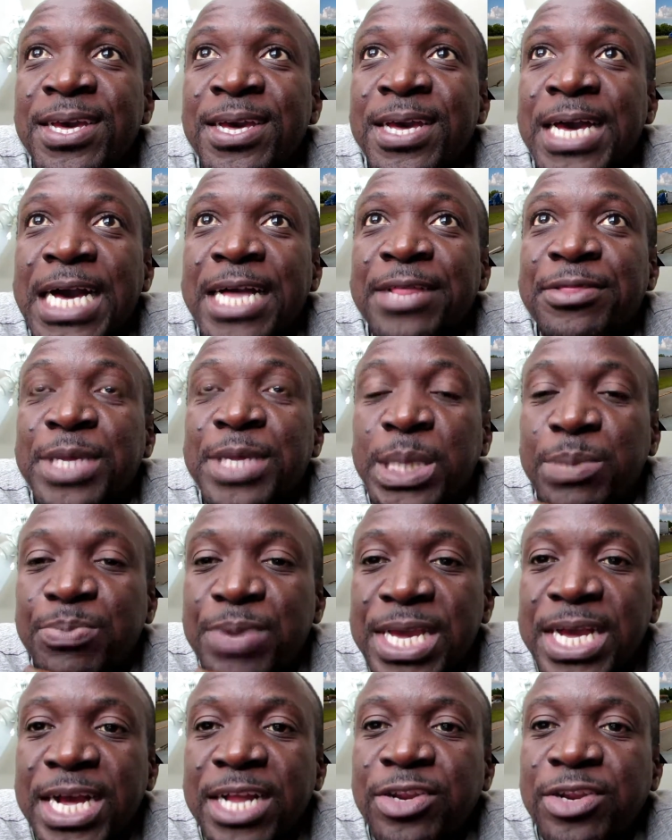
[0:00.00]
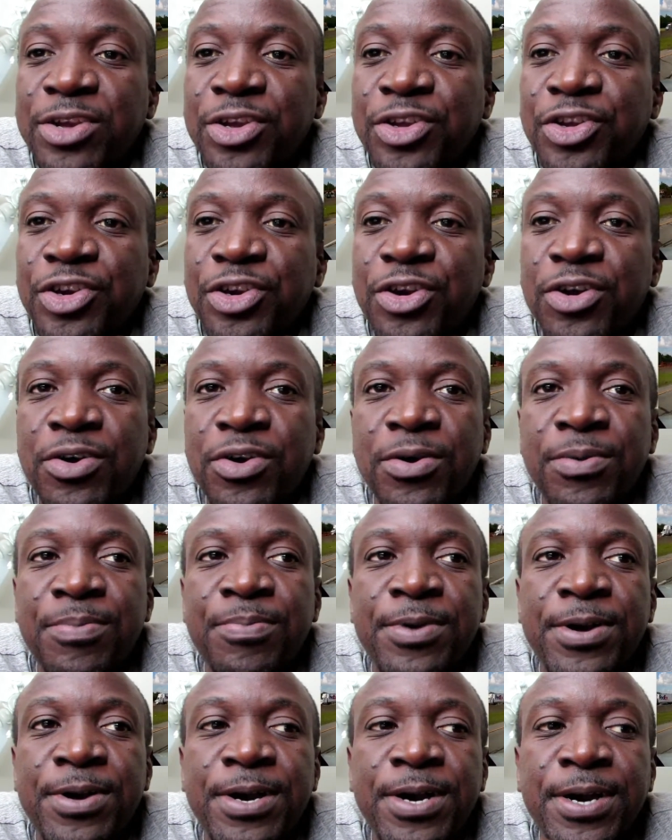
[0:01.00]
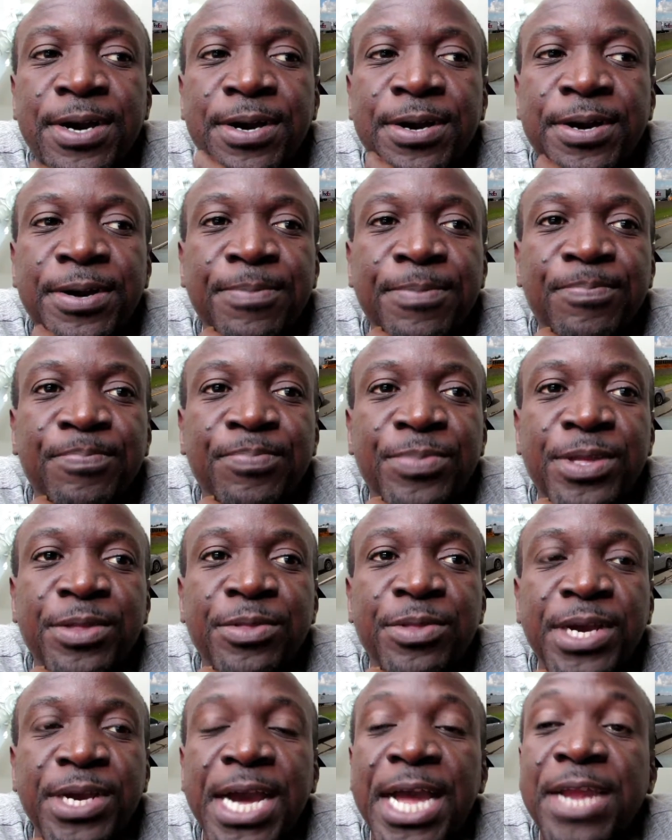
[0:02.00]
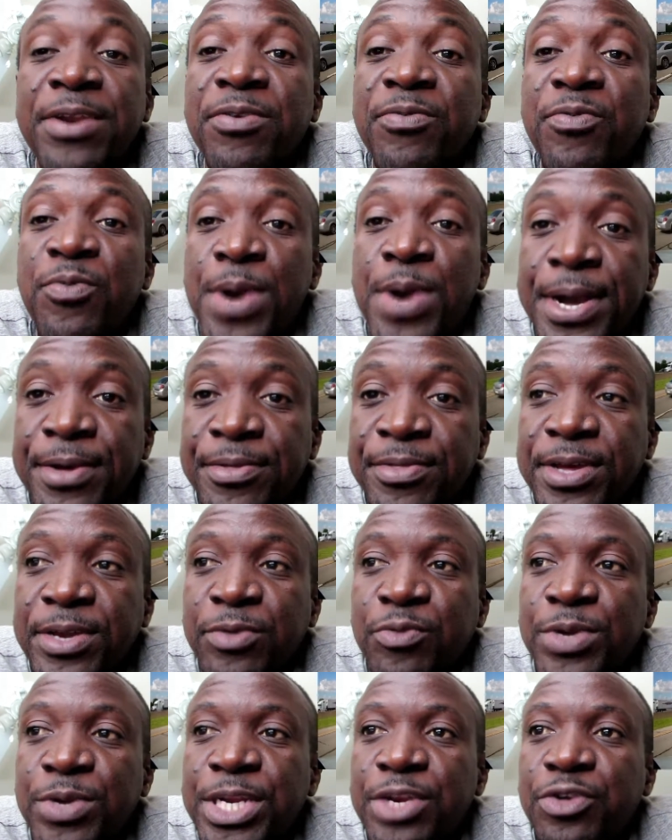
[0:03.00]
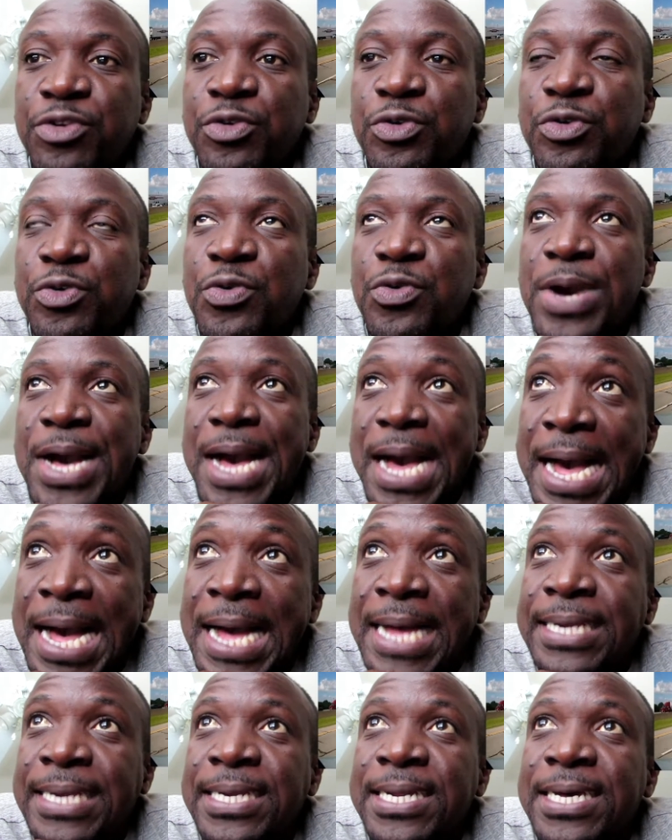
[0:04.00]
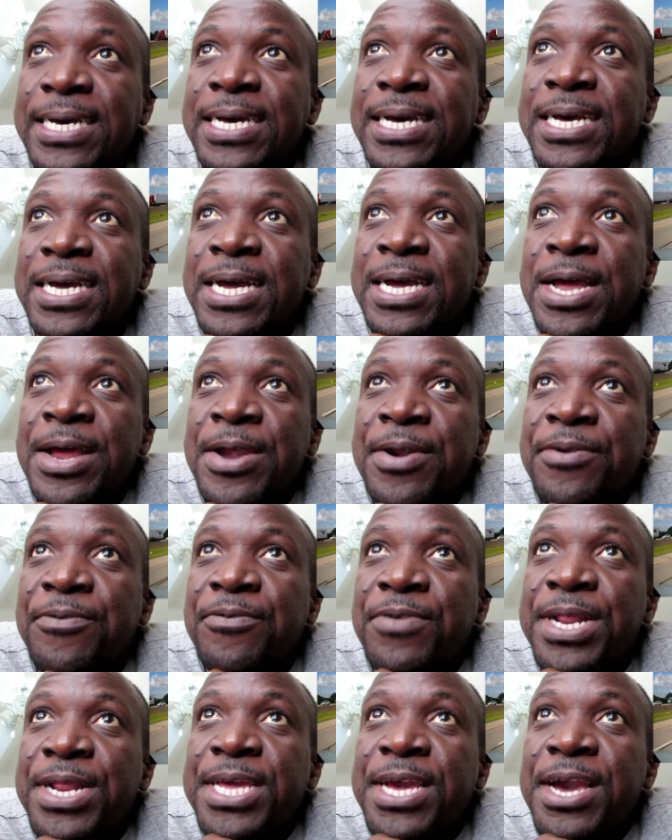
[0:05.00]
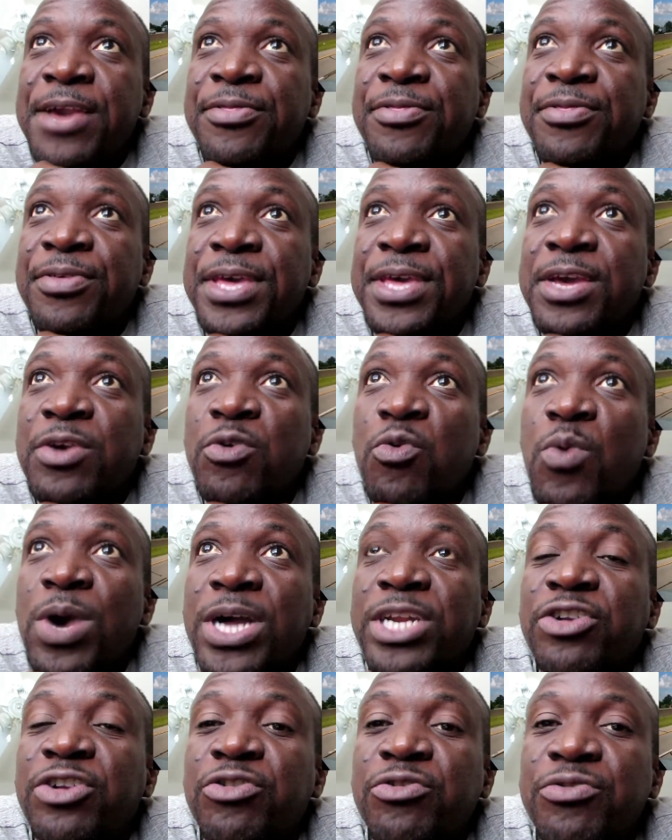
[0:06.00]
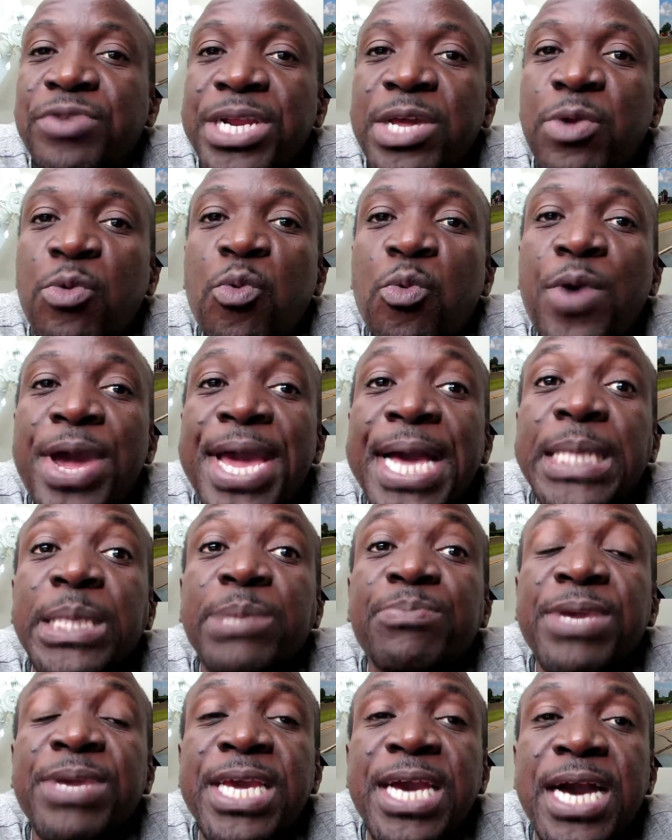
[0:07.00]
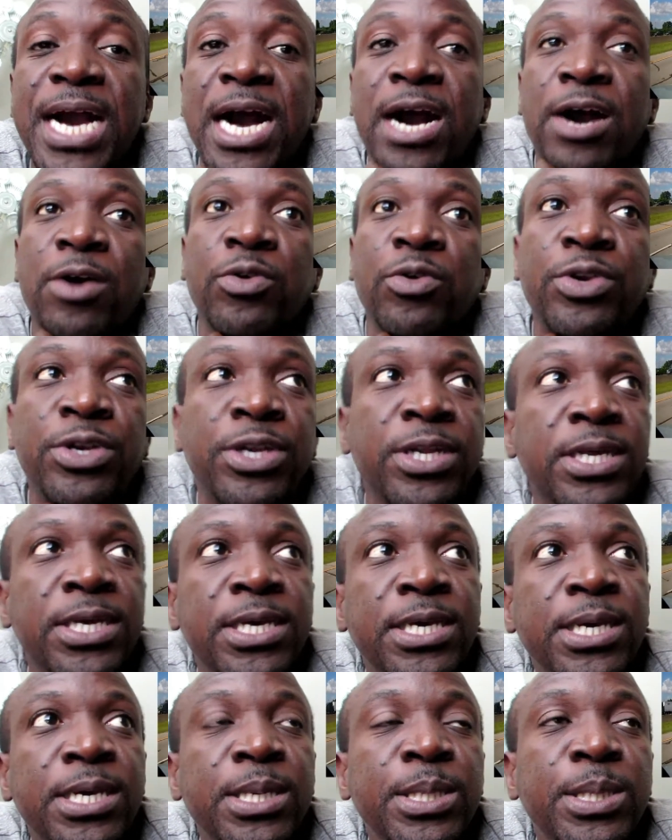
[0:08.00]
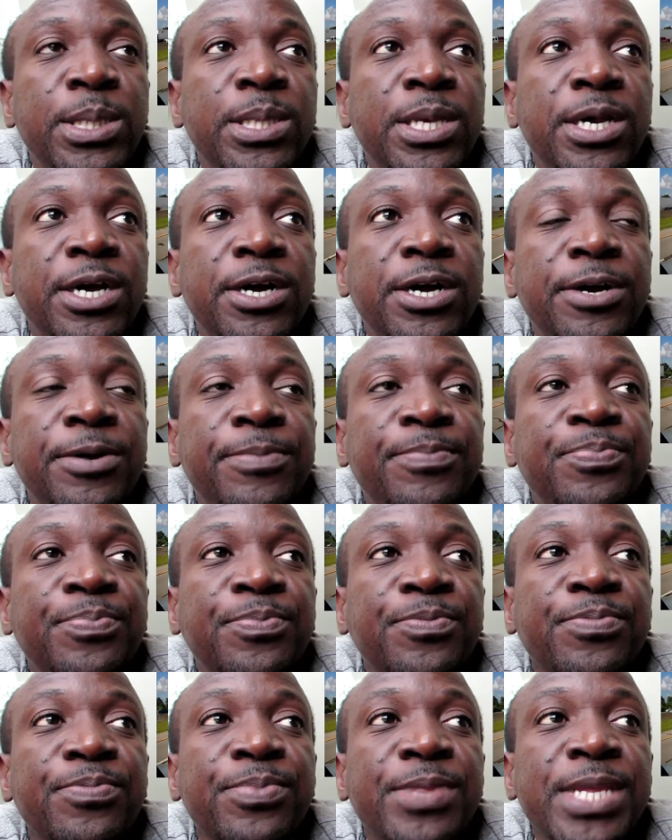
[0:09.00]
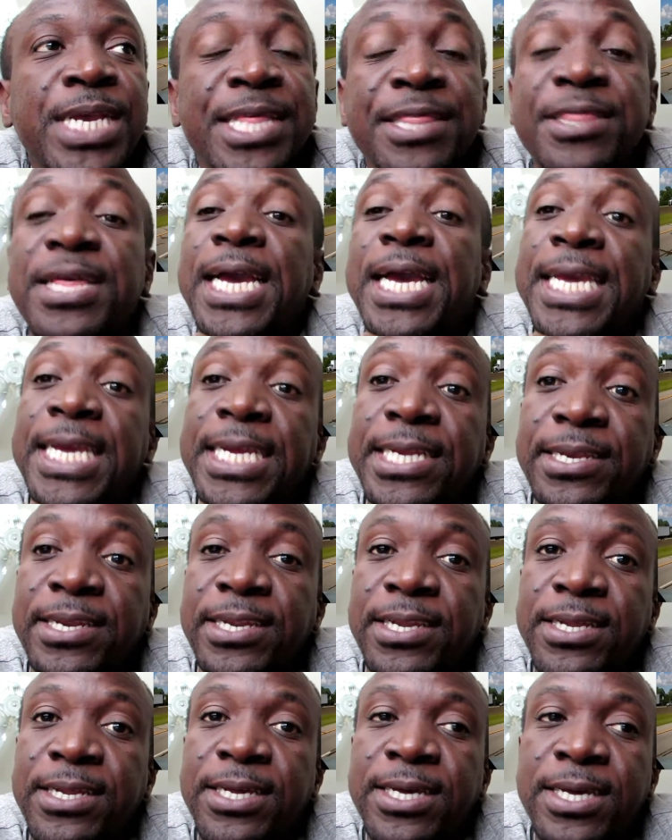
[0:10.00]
uh, this being a new job um, the kind of work that we do and really i think what really wears me out is um, the heat